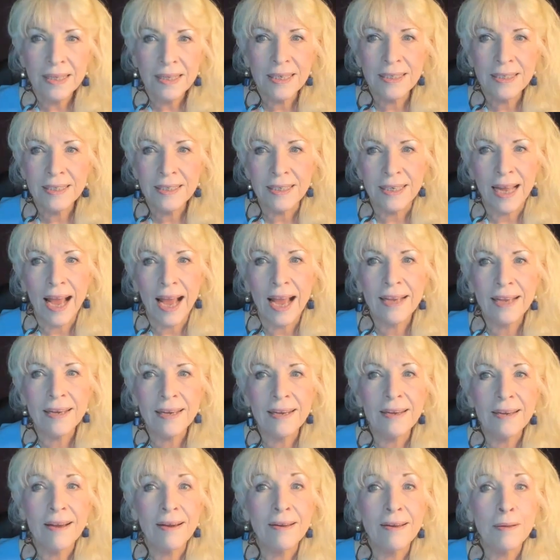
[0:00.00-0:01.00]
Listen, I
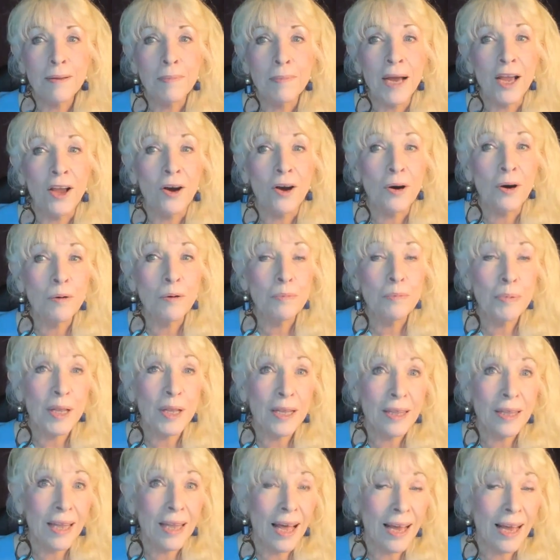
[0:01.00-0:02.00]
could go to my own
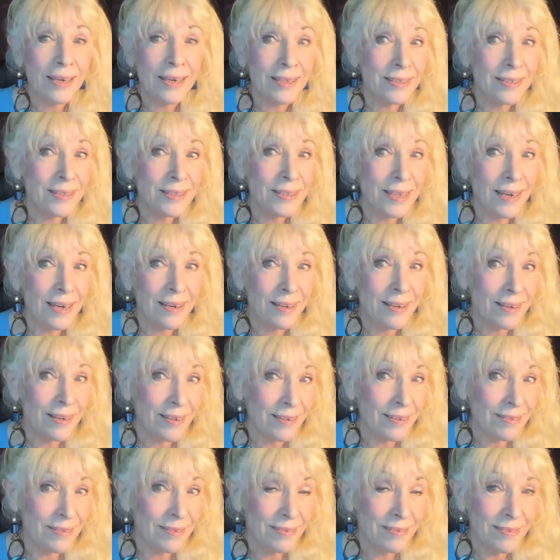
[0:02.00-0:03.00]
bloodline and tell
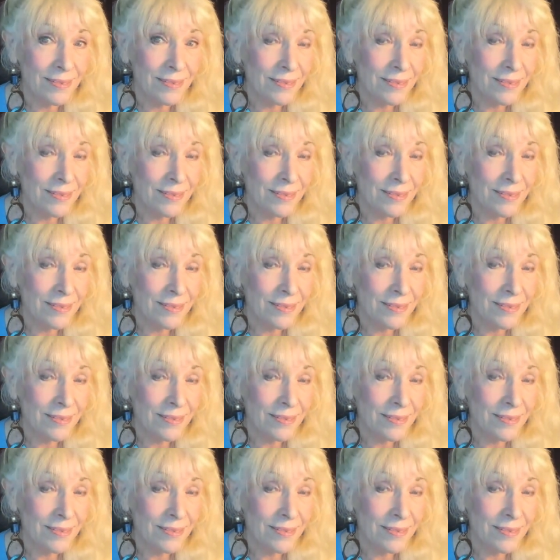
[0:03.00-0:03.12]
you